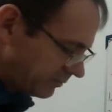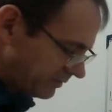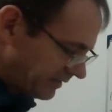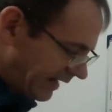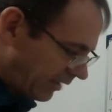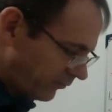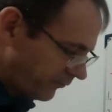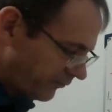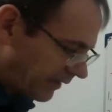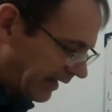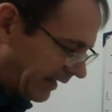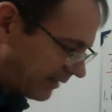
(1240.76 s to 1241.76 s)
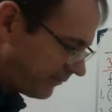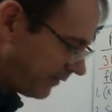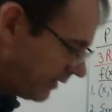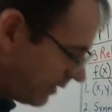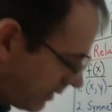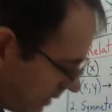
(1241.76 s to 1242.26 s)
down 5,
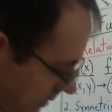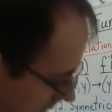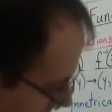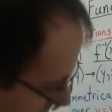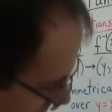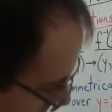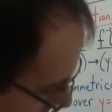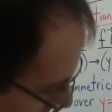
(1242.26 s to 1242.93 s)
and this is an